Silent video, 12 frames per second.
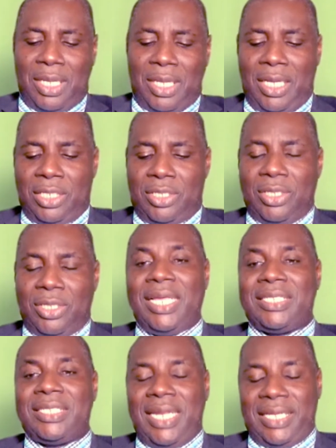In
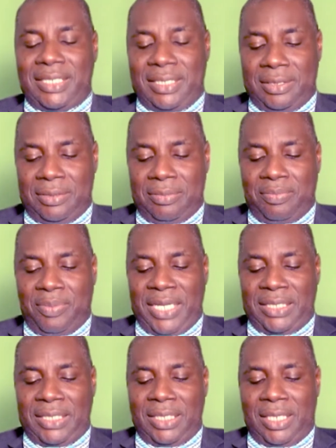today's lesson,
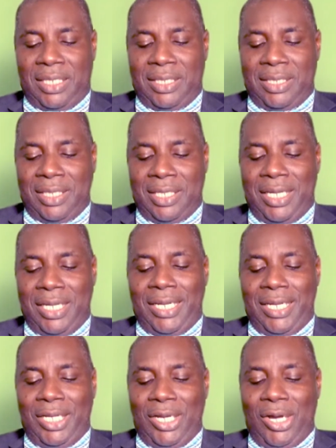Pastor,
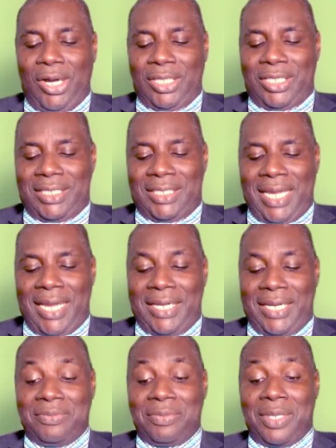the author
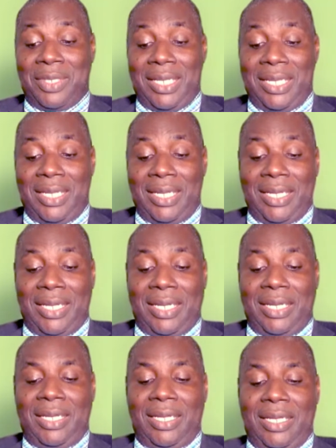said,
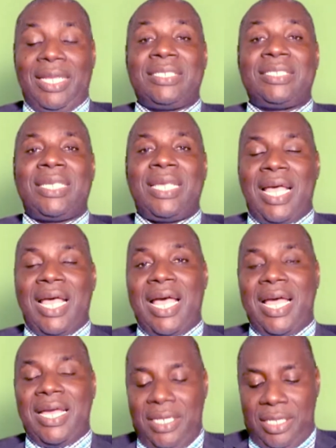it's
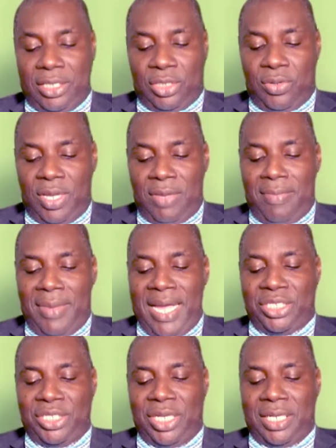hard to
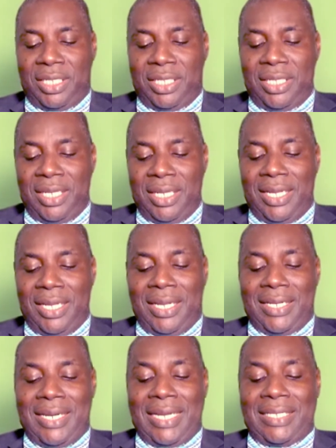imagine
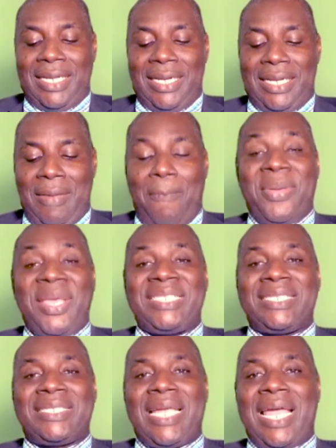that in the
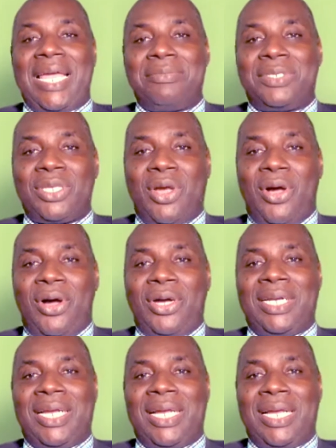best times
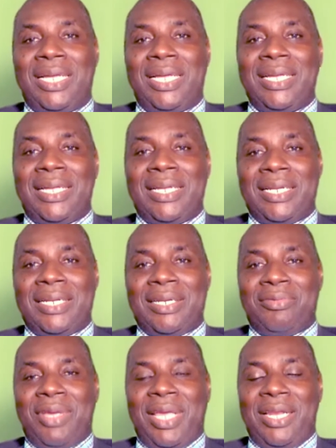under
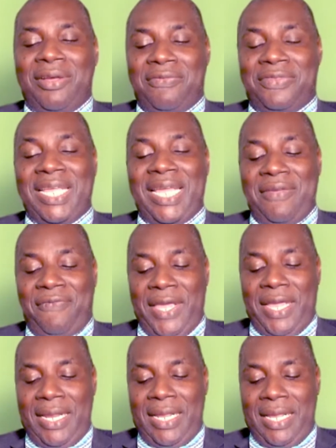the reign of
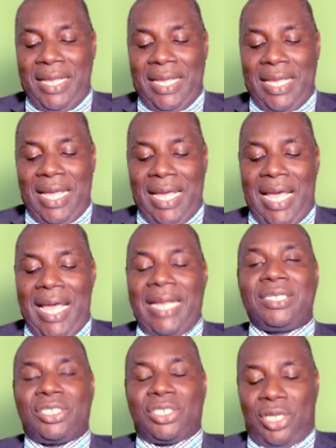David
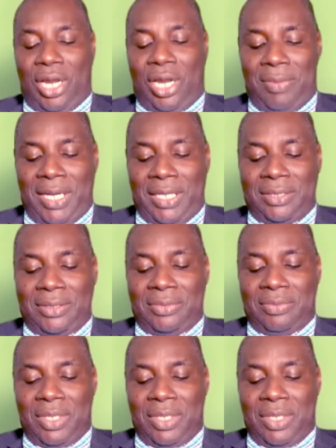and Solomon's